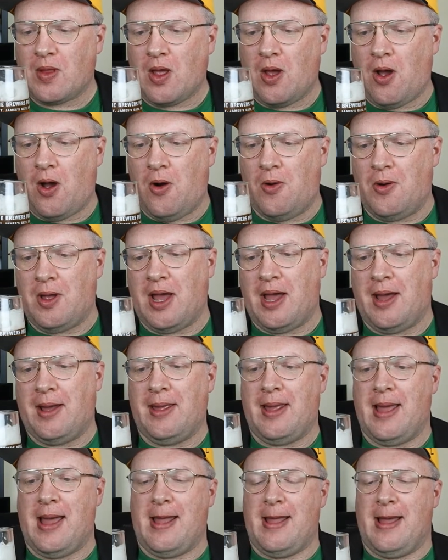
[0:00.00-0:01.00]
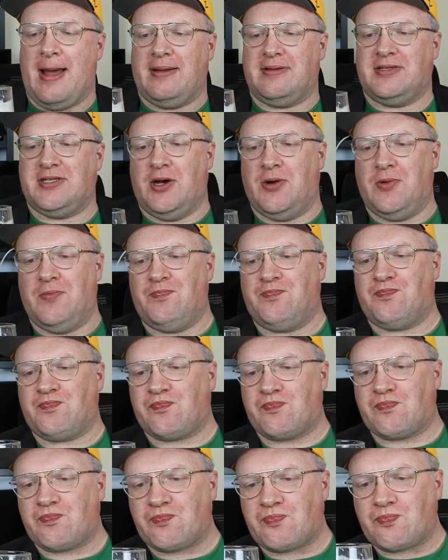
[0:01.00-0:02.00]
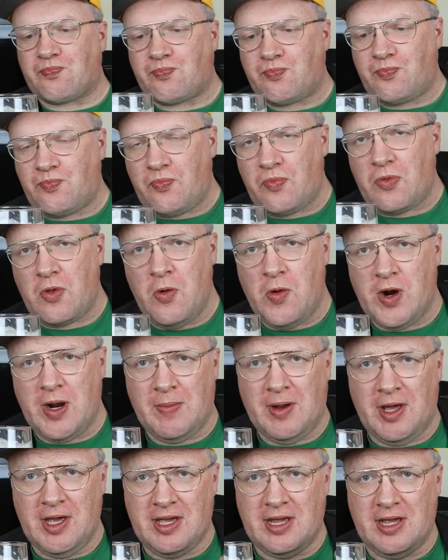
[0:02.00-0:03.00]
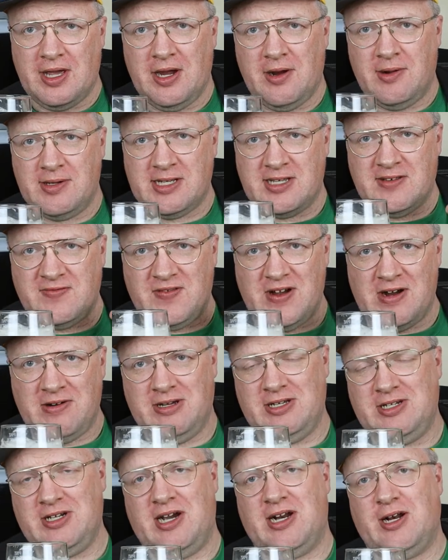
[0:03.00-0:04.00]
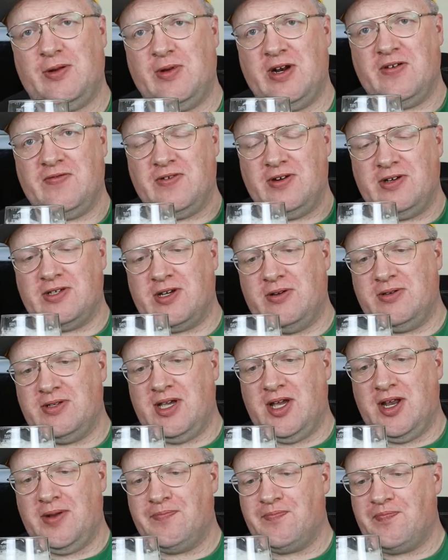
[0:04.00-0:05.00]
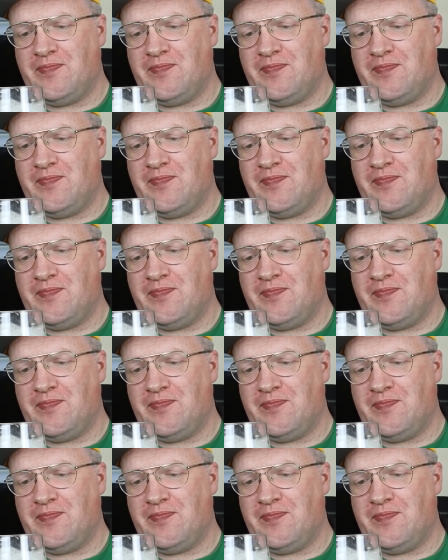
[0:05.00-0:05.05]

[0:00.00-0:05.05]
Oh yeah. So what I'm liking here is it's very gentle when it first goes in.